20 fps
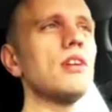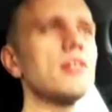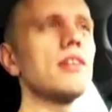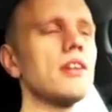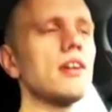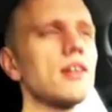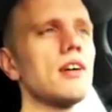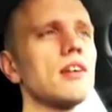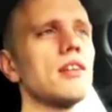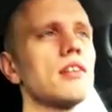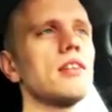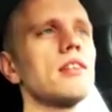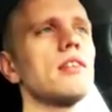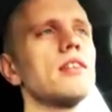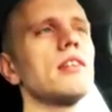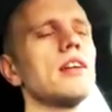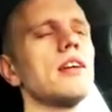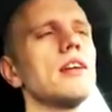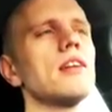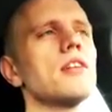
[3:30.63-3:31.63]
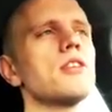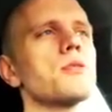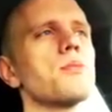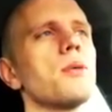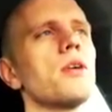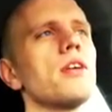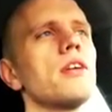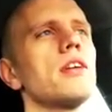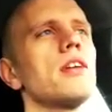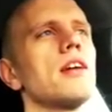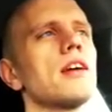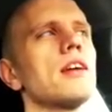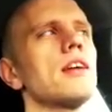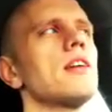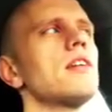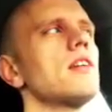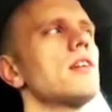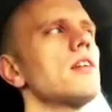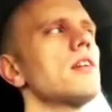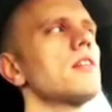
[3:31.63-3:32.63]
the English part, like
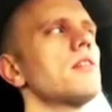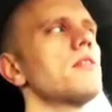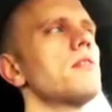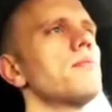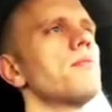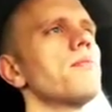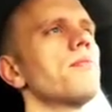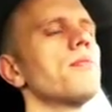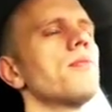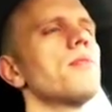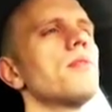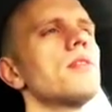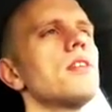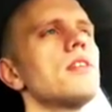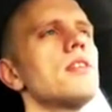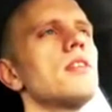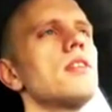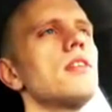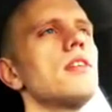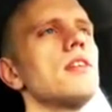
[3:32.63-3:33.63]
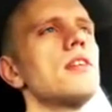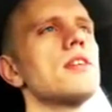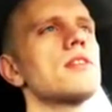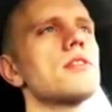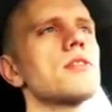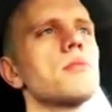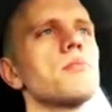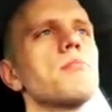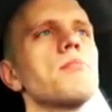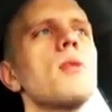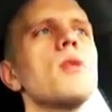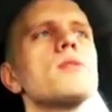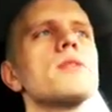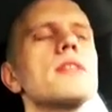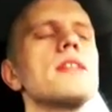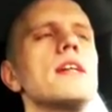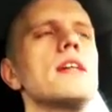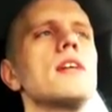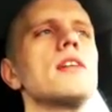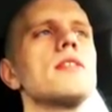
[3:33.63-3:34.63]
it's
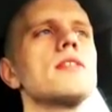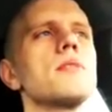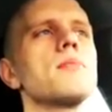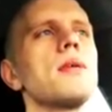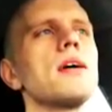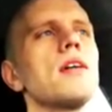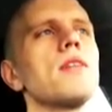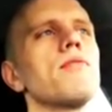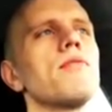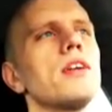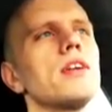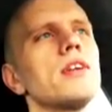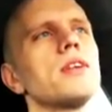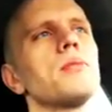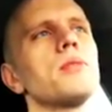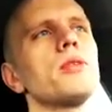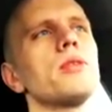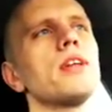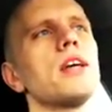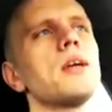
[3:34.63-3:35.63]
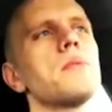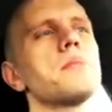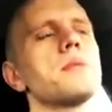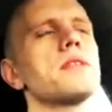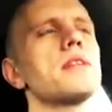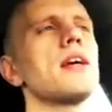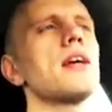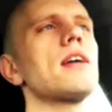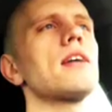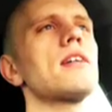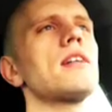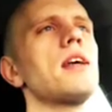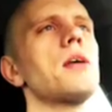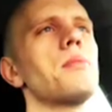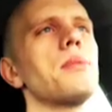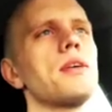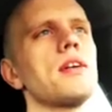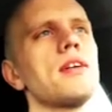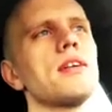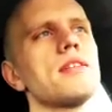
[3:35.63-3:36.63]
mostly about variable names and
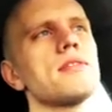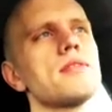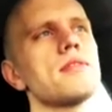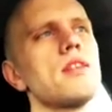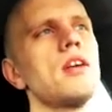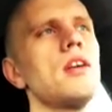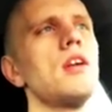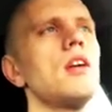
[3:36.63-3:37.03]
APIs.